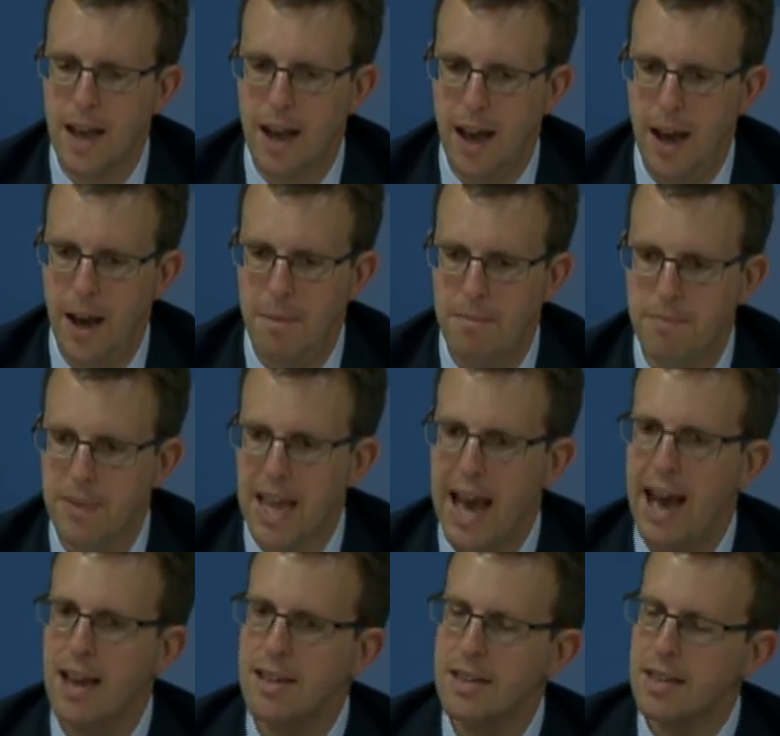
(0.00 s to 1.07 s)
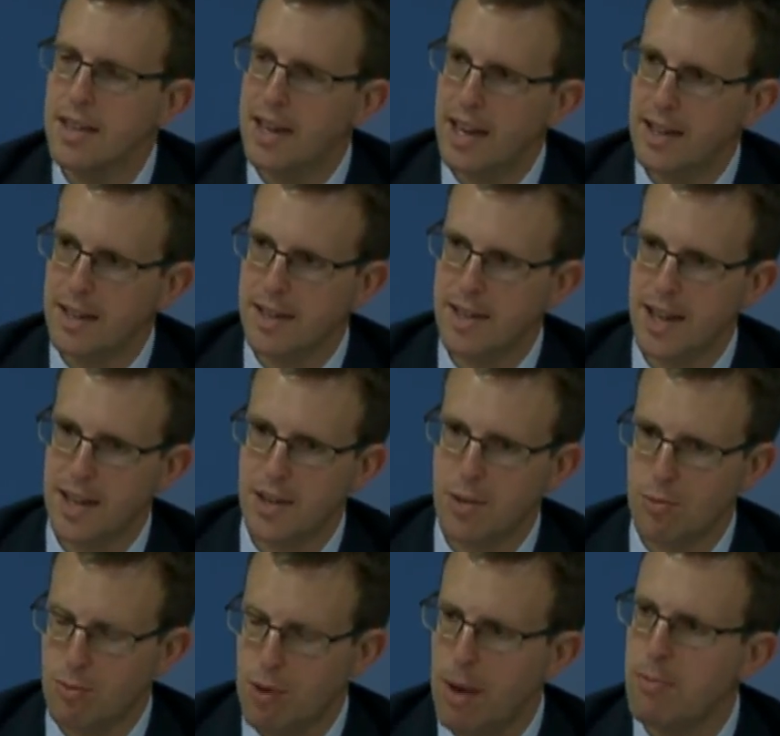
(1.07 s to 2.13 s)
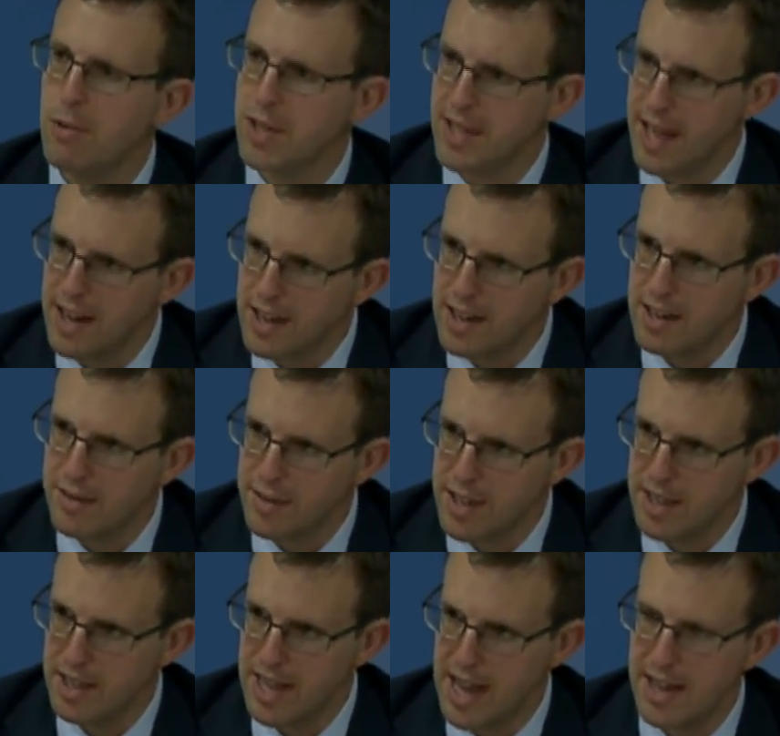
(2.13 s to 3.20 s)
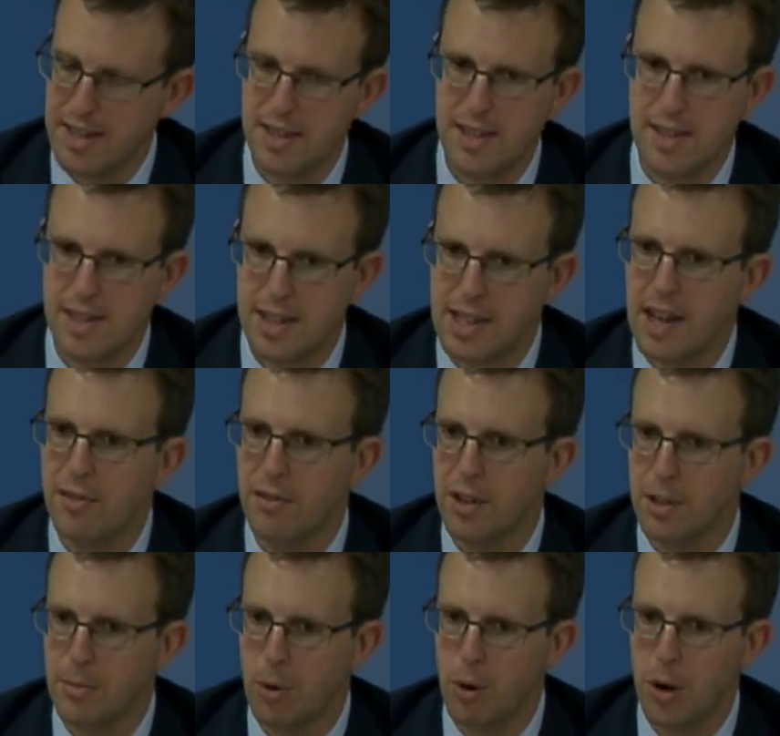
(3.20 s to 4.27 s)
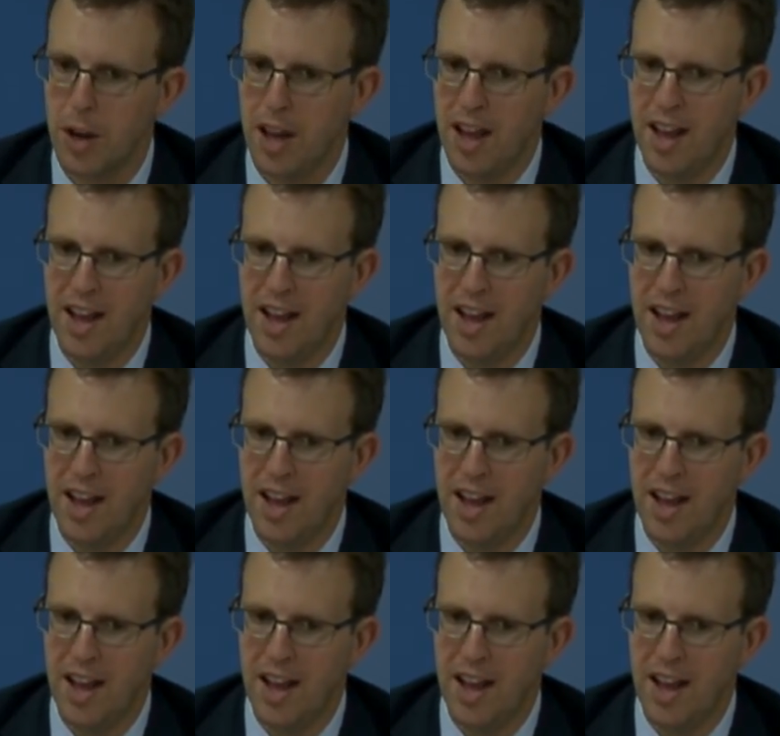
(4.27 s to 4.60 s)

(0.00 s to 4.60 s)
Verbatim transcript: Um, as the United States representative to the ISTC governing board,